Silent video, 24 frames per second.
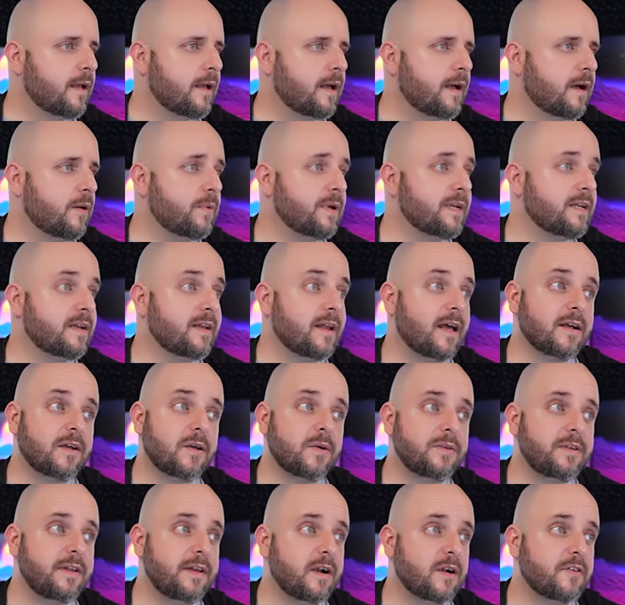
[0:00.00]
Uh, we did not
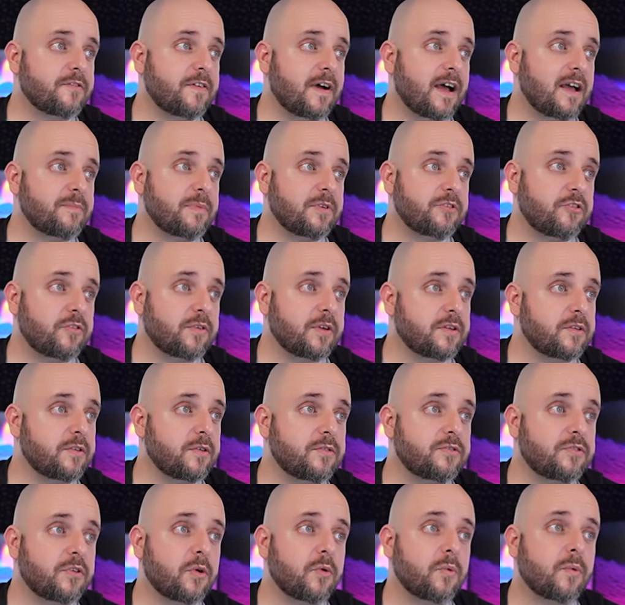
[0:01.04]
go DDR5, but you can do
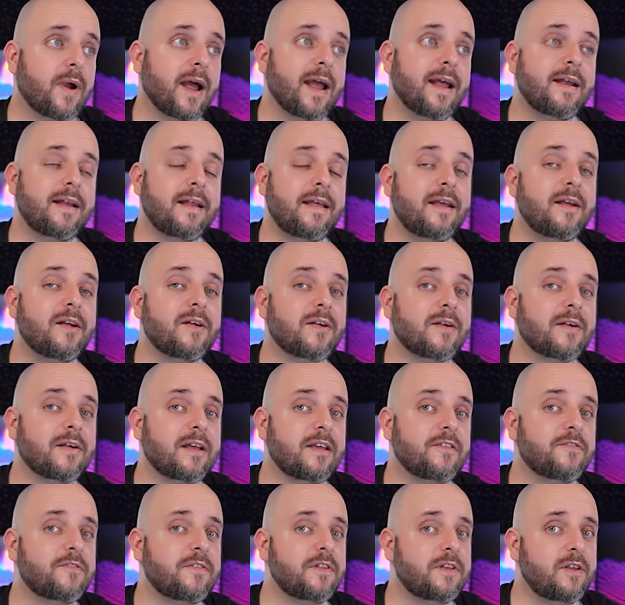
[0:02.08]
so right here
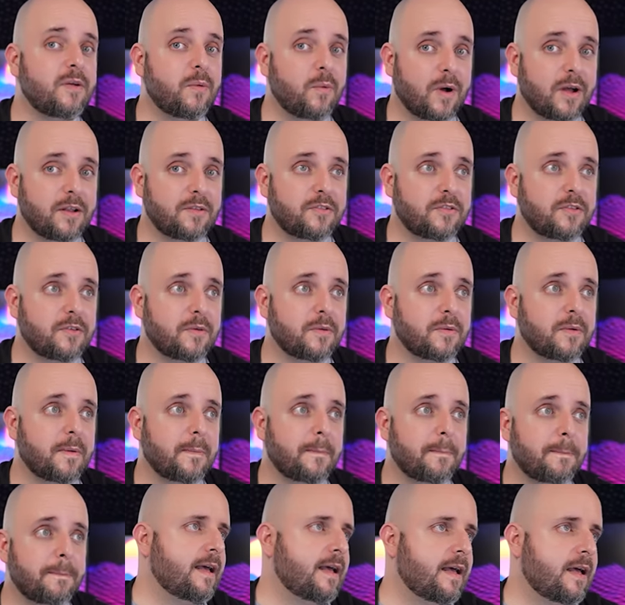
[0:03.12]
if and you want to.
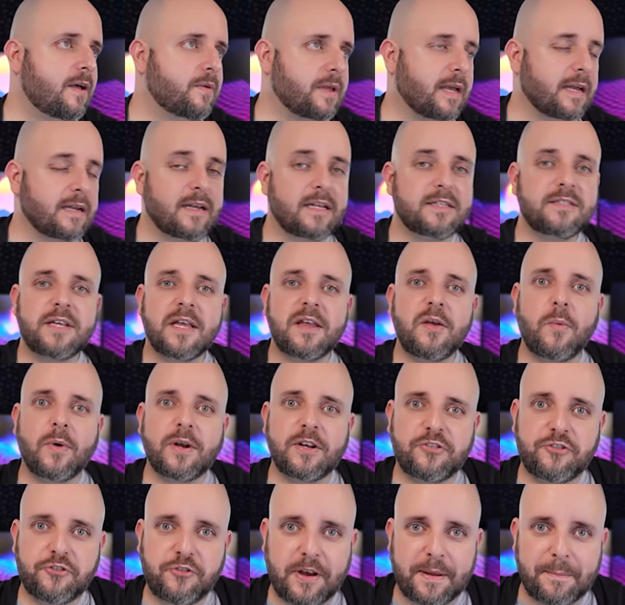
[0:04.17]
Okay, let's say you want
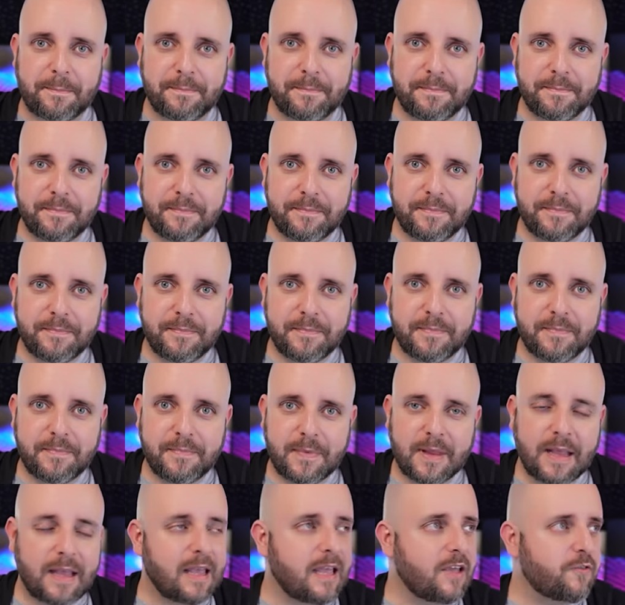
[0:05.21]
to stream.
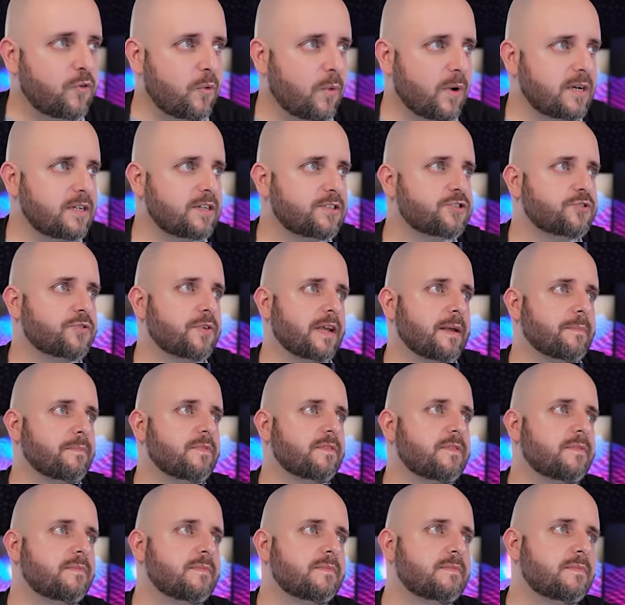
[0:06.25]
If you wanted to stream,
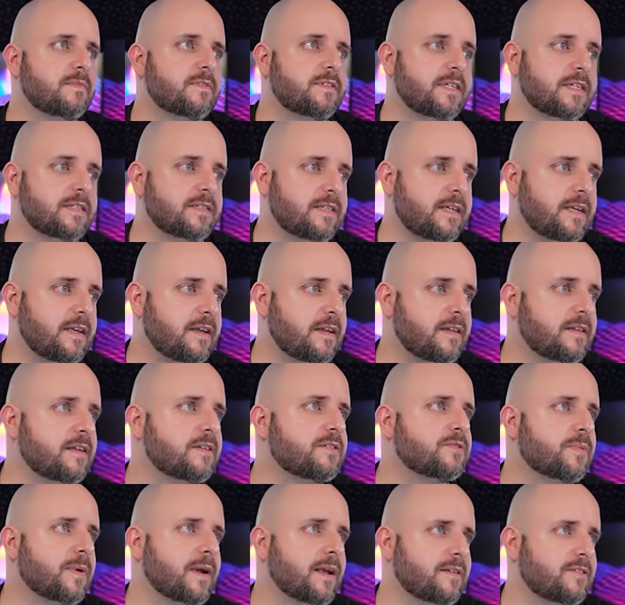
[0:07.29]
16,
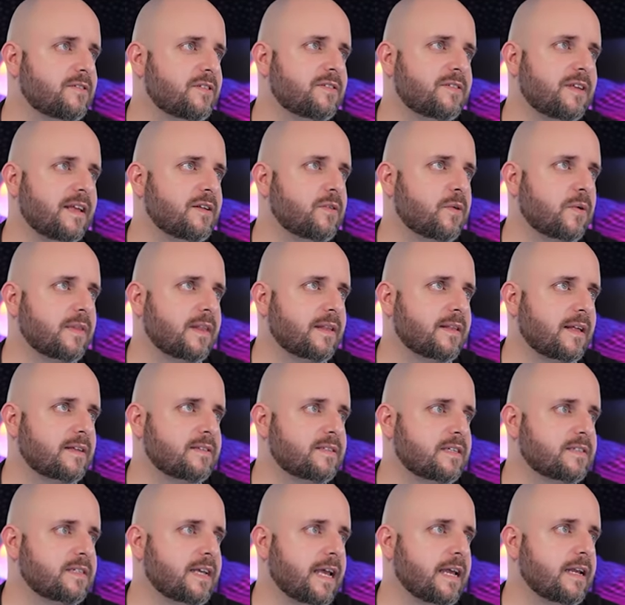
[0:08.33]
this right, just ignore that that
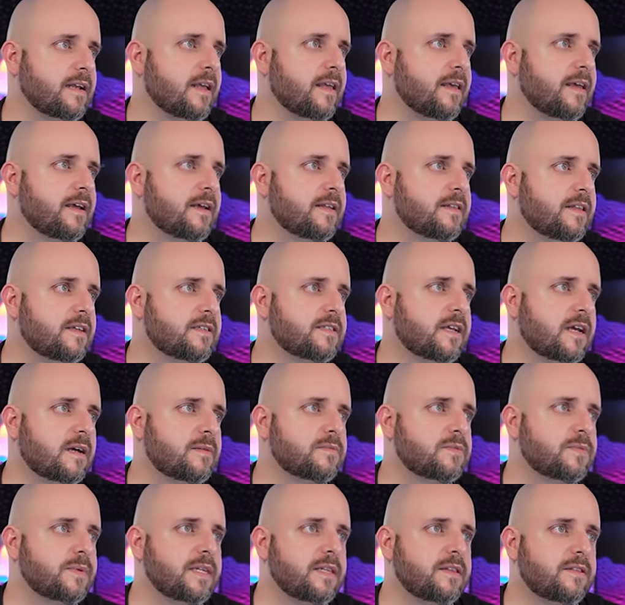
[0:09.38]
says eight. This
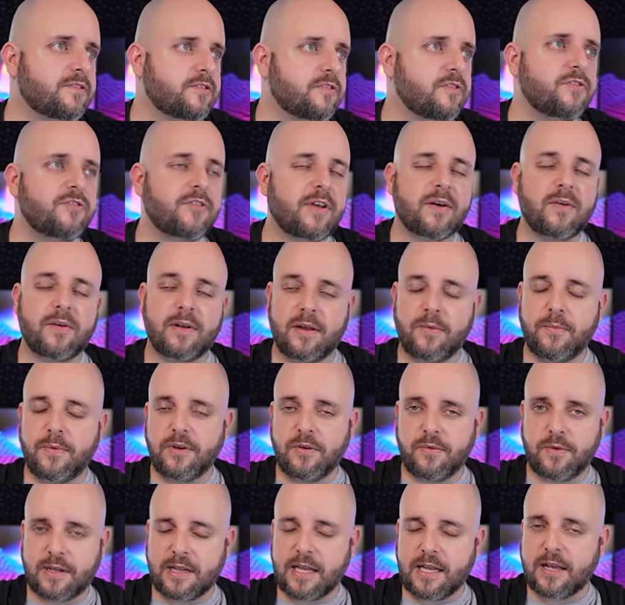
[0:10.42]
comes with, generally, when
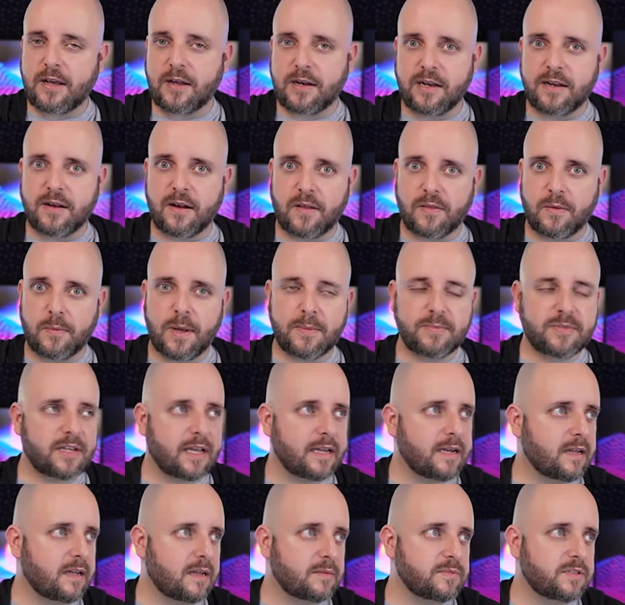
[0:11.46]
you click on it on the website,
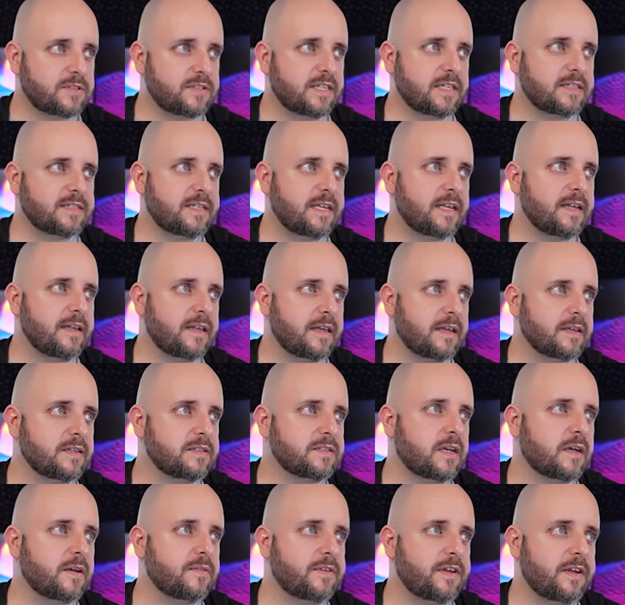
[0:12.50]
it comes with 16 gigs
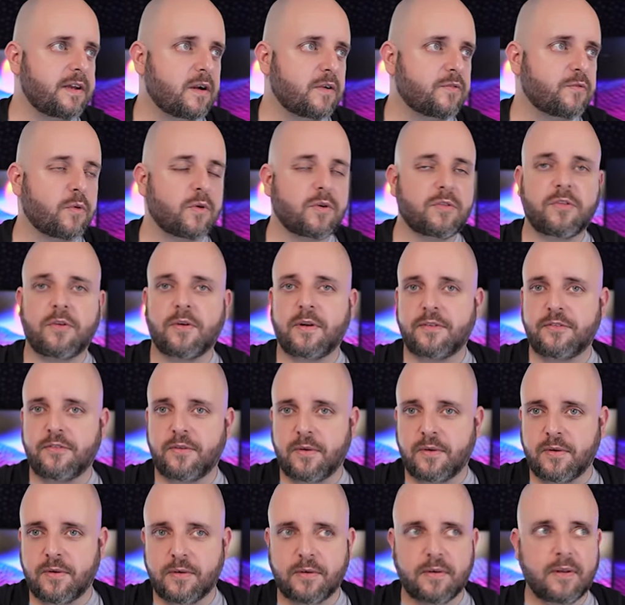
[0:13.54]
of DDR4
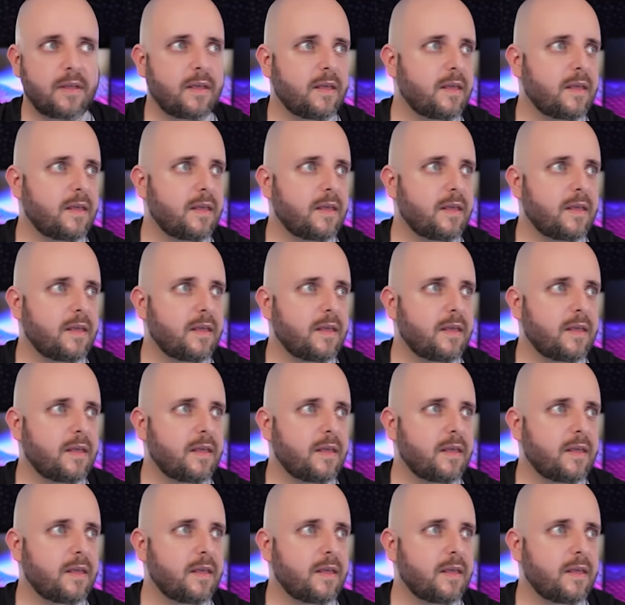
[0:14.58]
3200